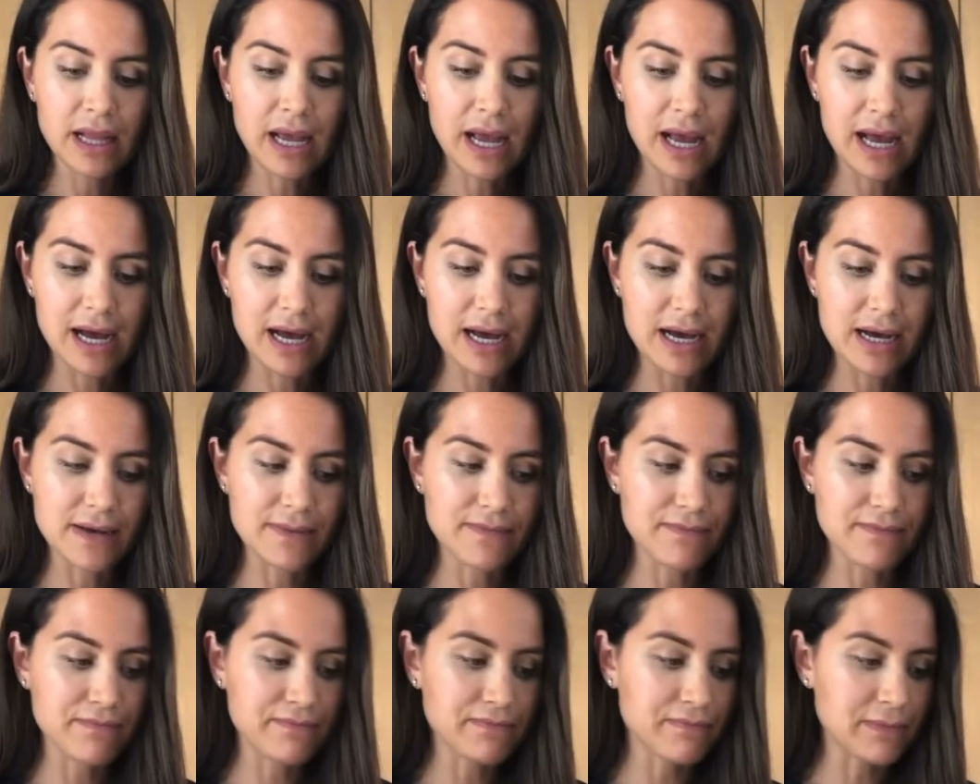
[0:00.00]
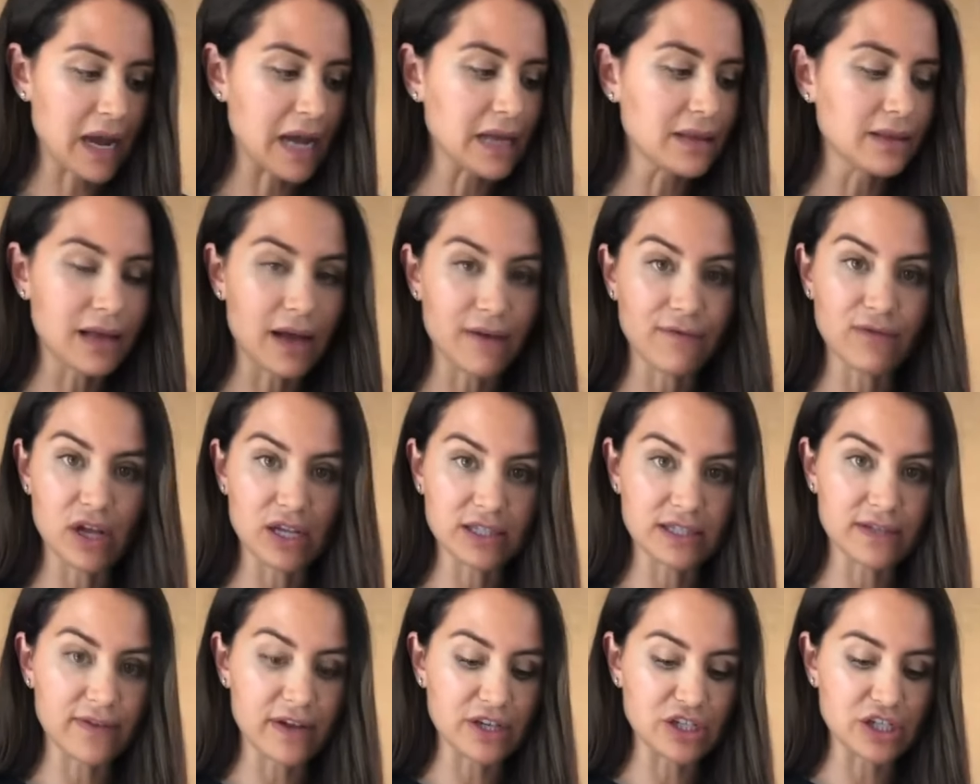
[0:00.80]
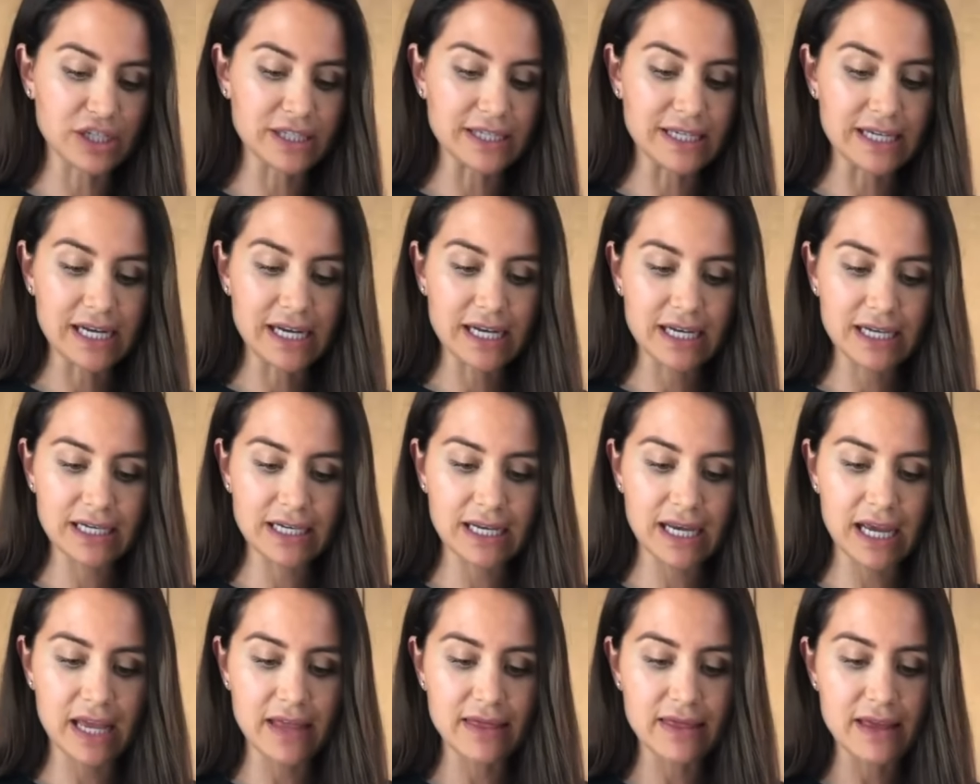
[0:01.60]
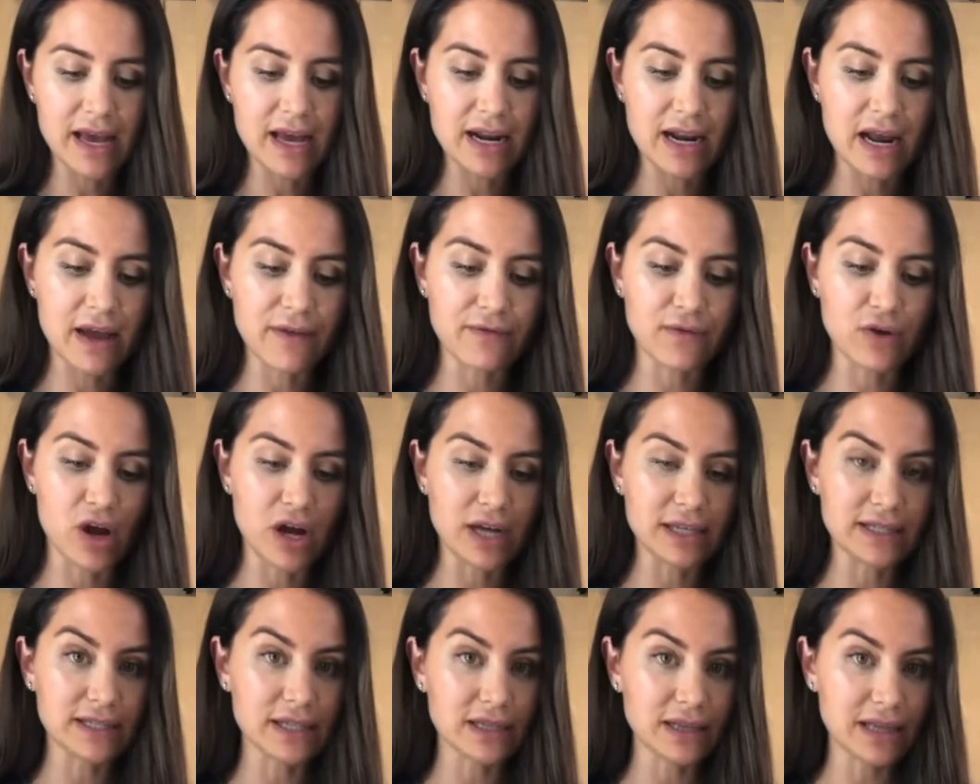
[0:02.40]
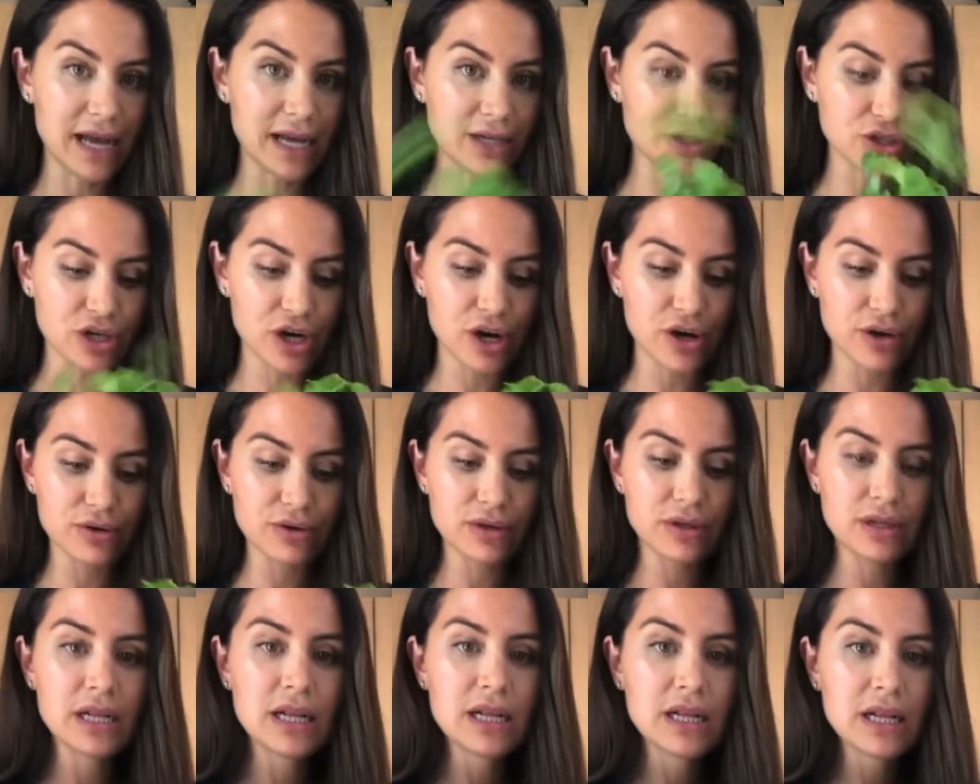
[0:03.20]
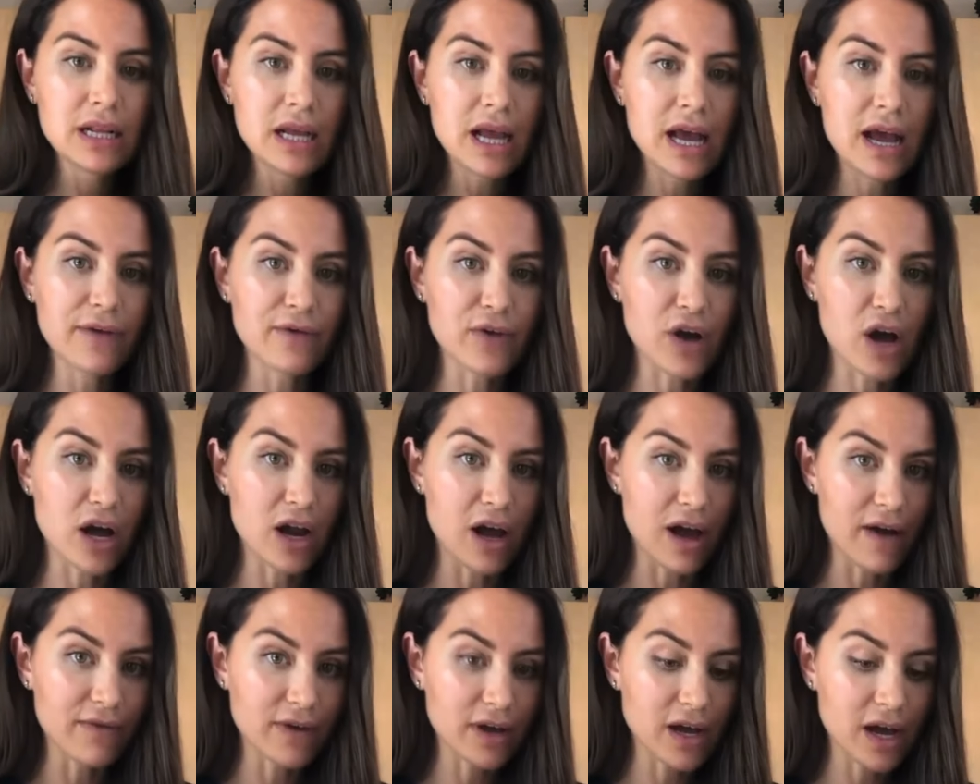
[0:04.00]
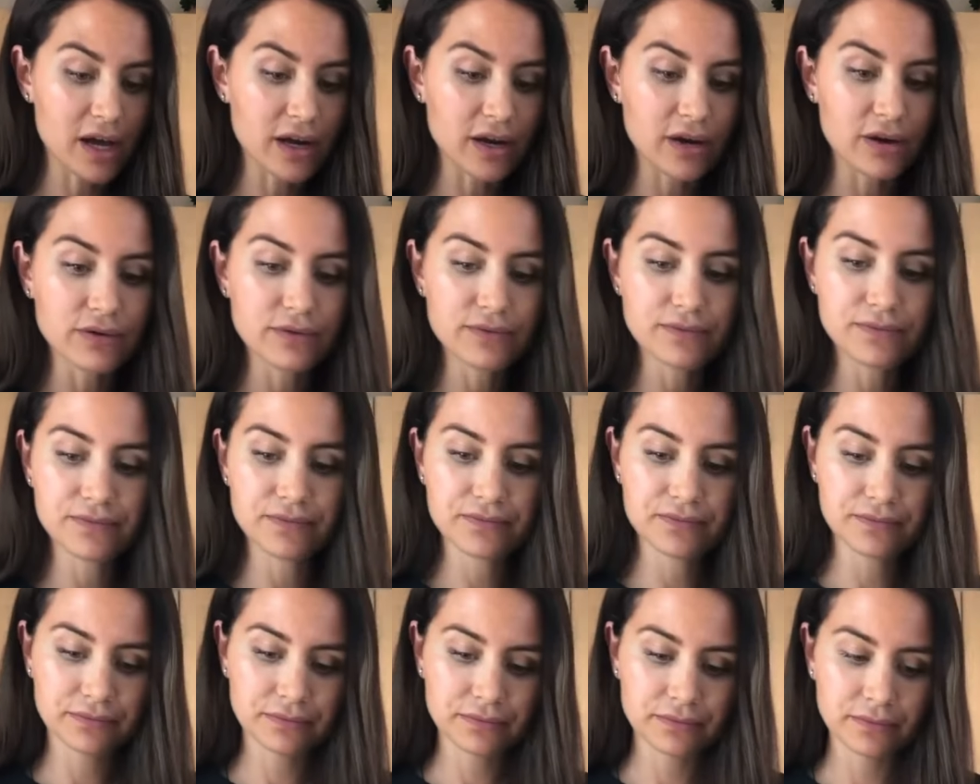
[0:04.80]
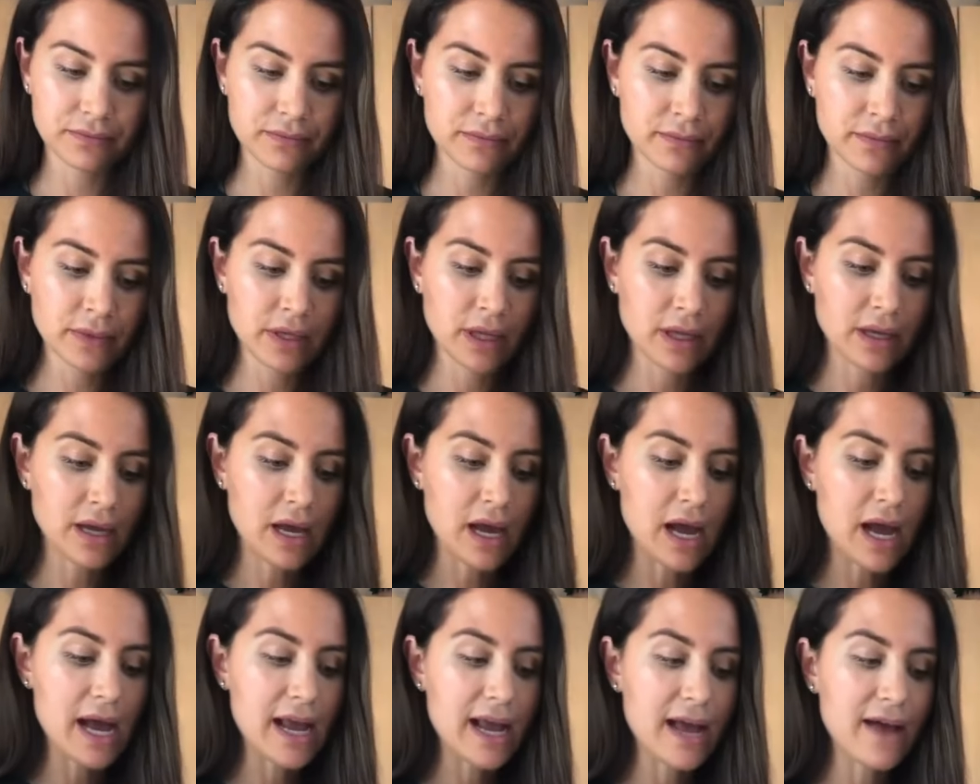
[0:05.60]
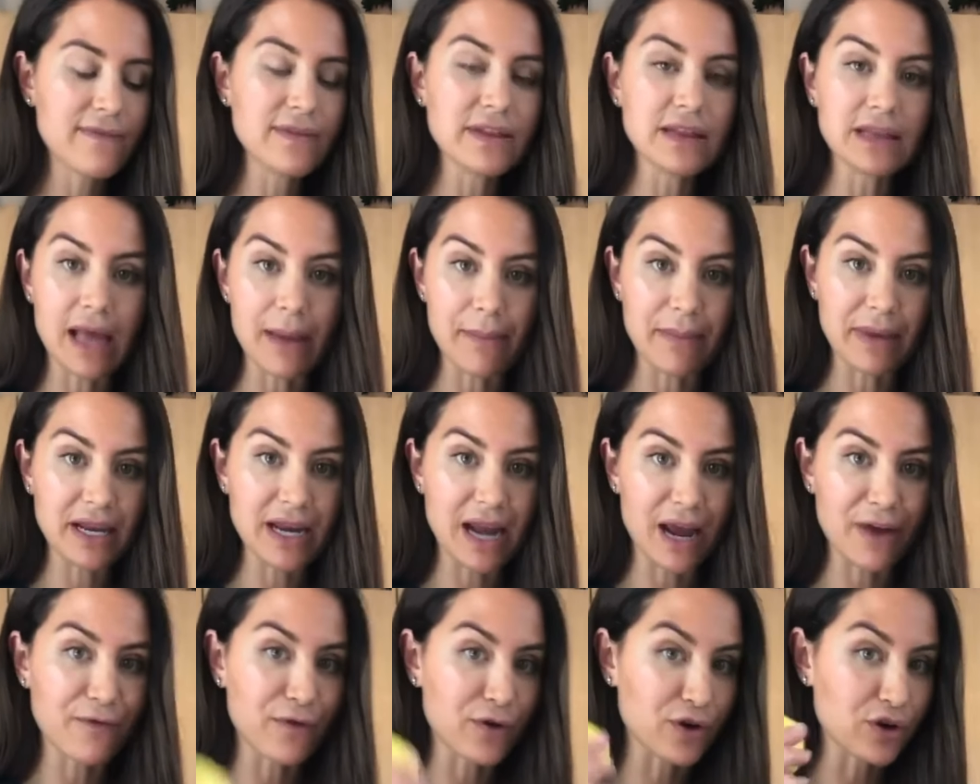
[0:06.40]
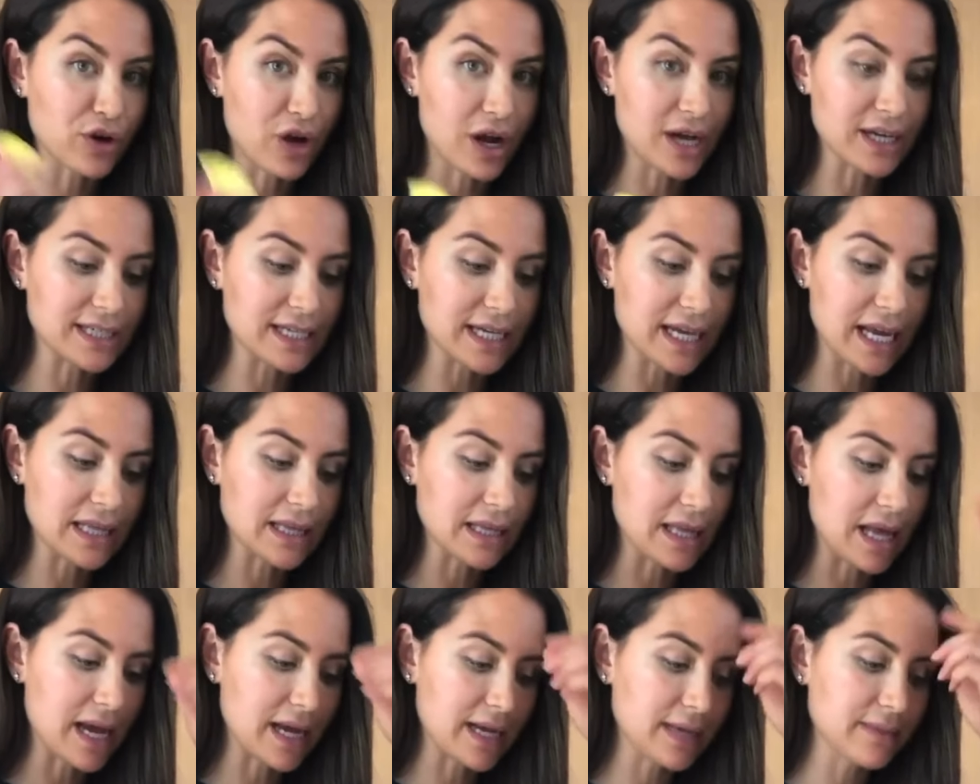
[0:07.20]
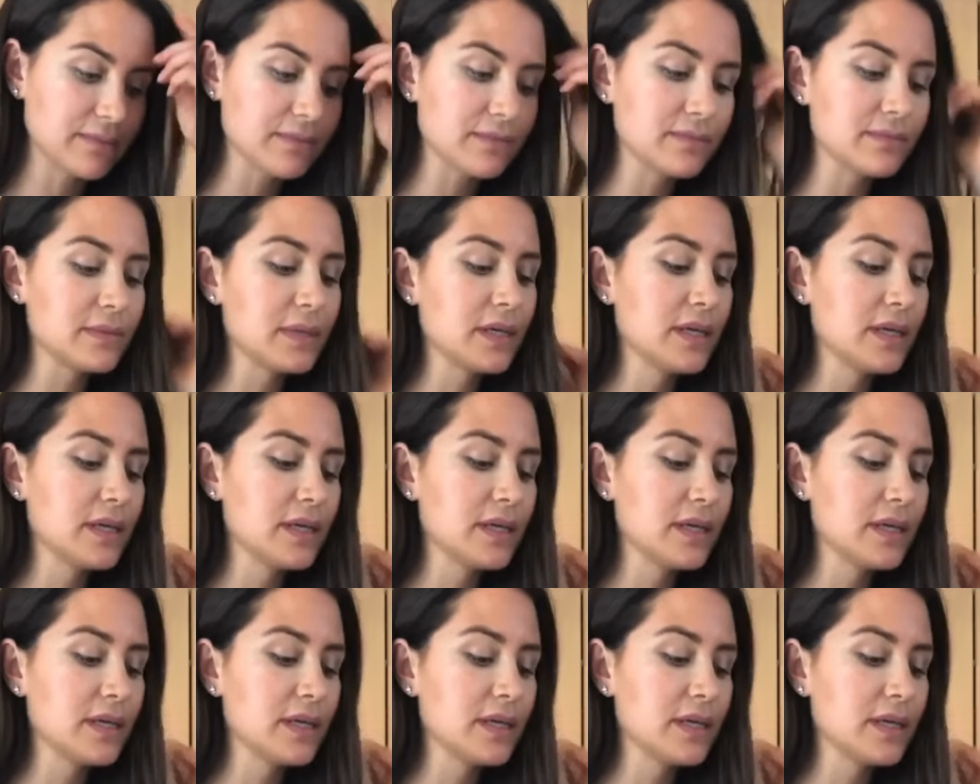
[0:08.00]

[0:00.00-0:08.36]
I love lots of veggies in it. And then I've got cilantro. I've got avocado. I have lemon. I forgot to get lime.